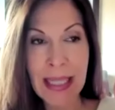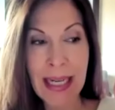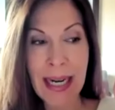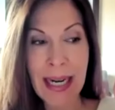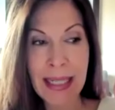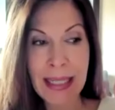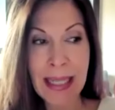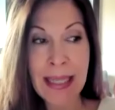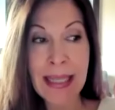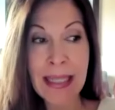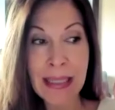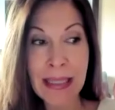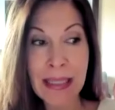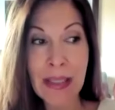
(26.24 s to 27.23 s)
and
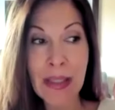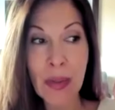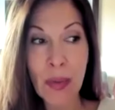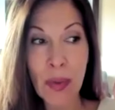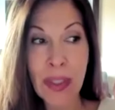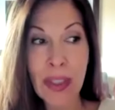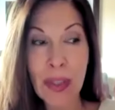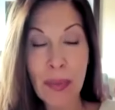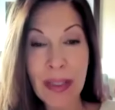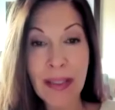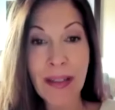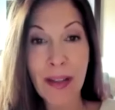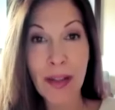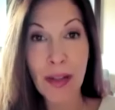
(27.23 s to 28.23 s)
this is going to be
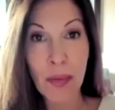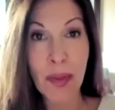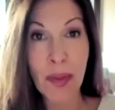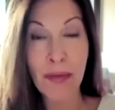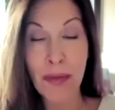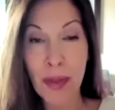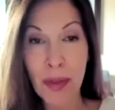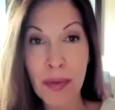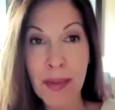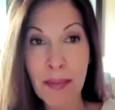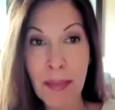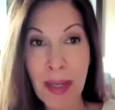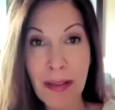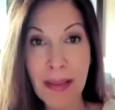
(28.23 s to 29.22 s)
another one of those
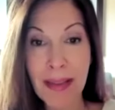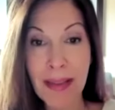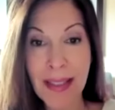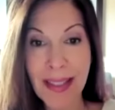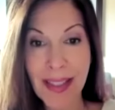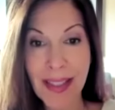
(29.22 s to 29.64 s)
months.